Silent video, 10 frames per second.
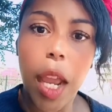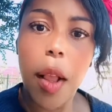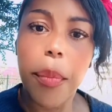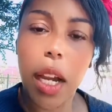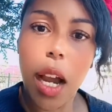
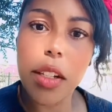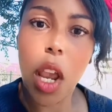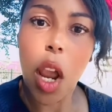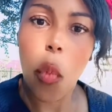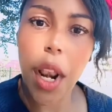Because
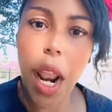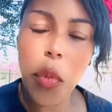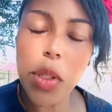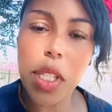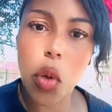when I
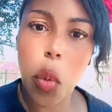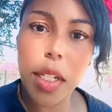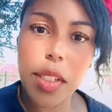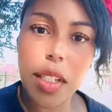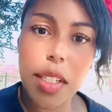was in
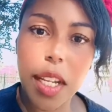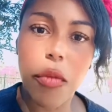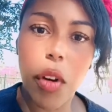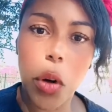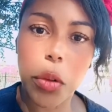2016
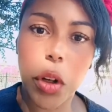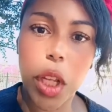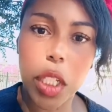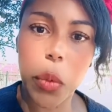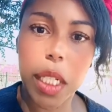voting for
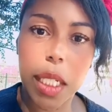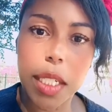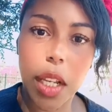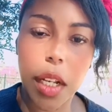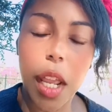Hillary
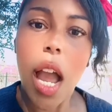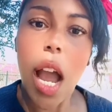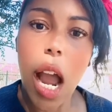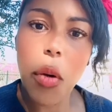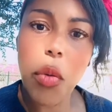Clinton, I was